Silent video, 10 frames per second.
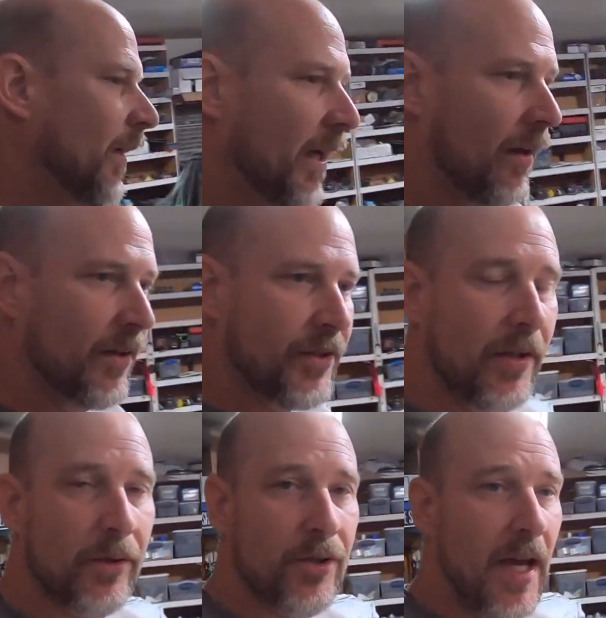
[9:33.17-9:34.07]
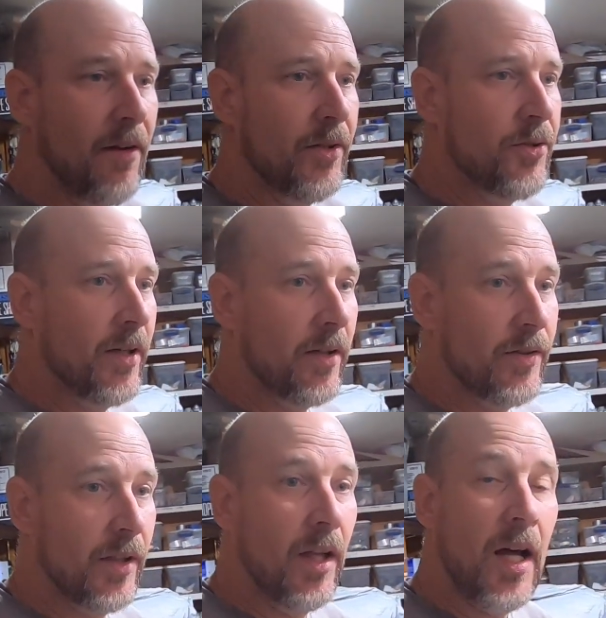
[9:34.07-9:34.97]
Now, this other salvage, there is
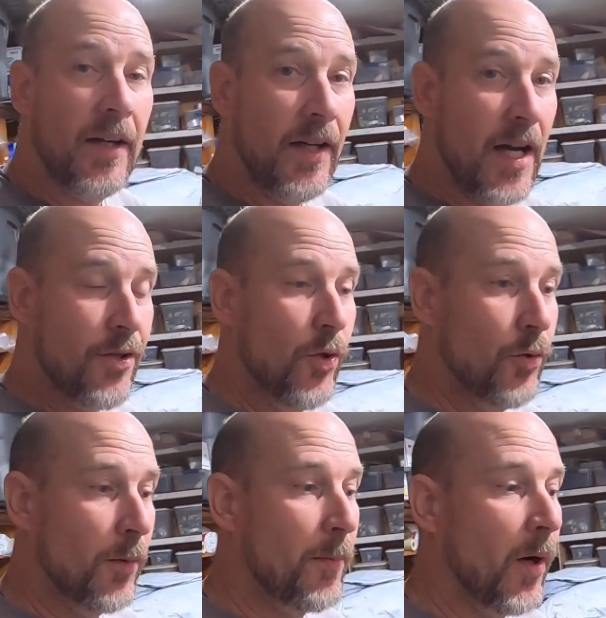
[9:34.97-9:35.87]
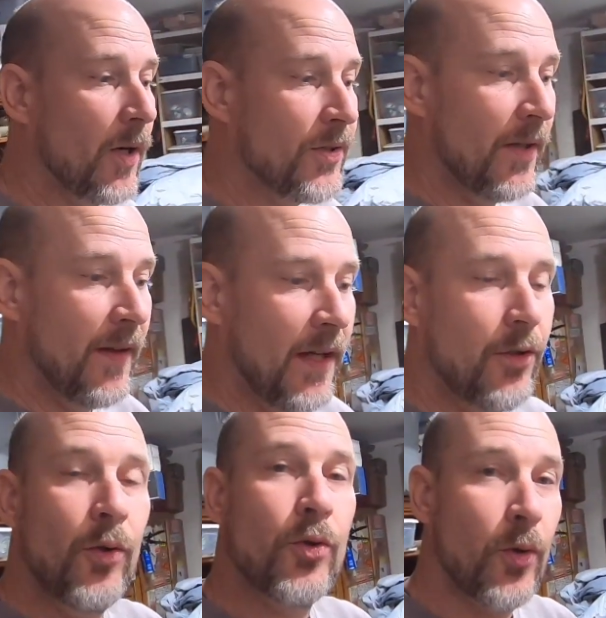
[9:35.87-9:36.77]
a lot of nice usable parts, and they
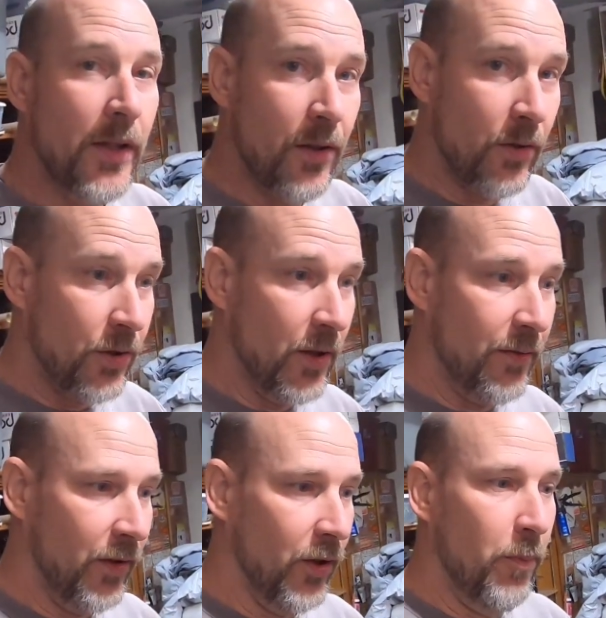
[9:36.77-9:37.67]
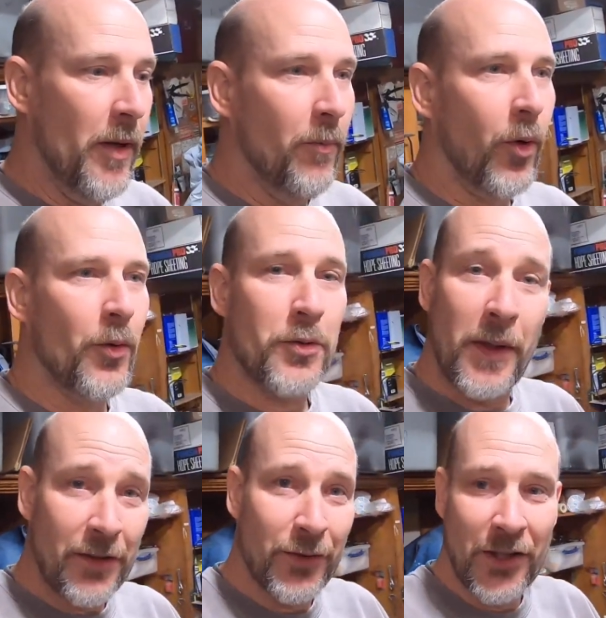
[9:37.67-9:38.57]
do treat their stuff a little bit more
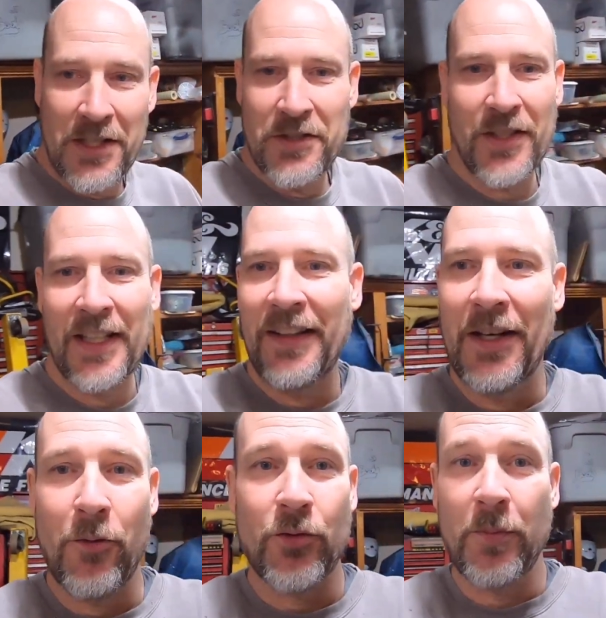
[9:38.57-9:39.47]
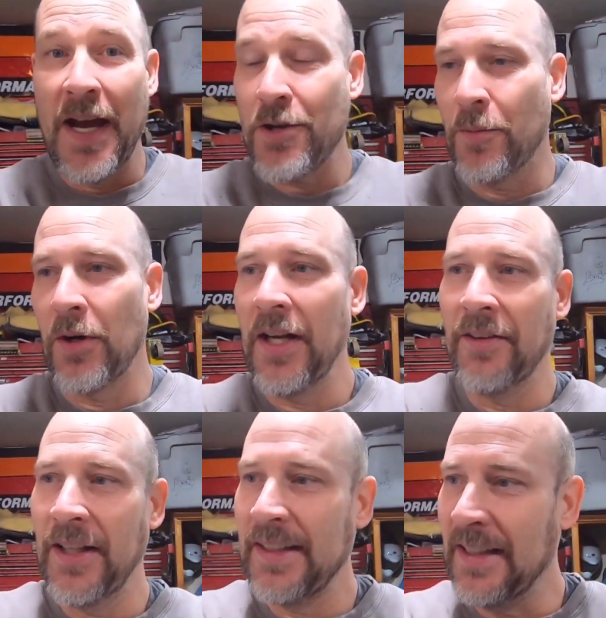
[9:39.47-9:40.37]
respectful, I'd say. They don't smash them
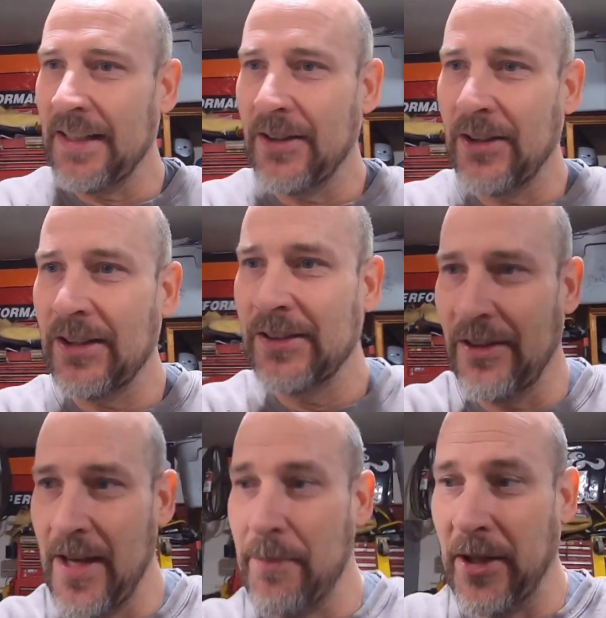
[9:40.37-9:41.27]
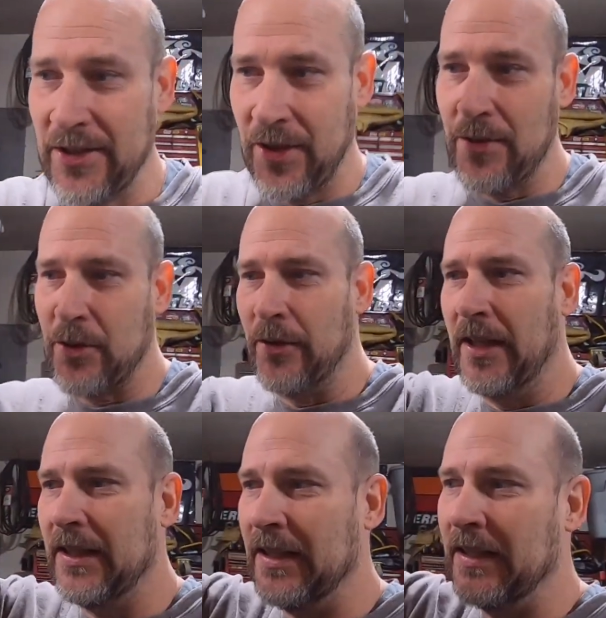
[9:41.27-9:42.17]
around like that car or that place
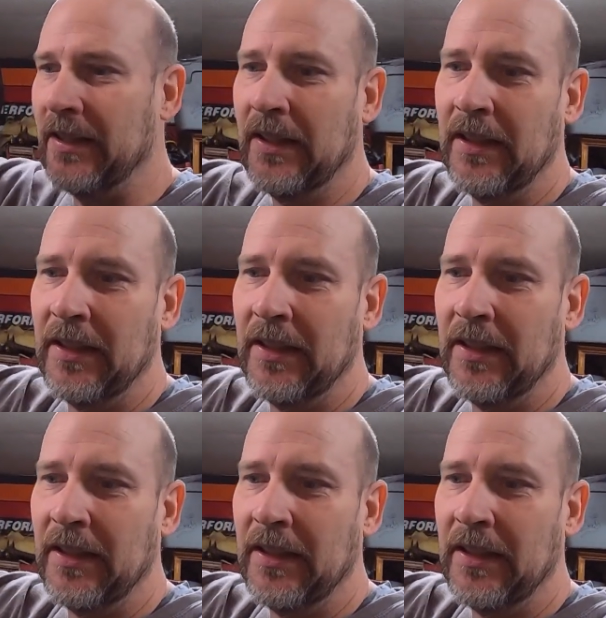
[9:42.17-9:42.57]
yesterday did.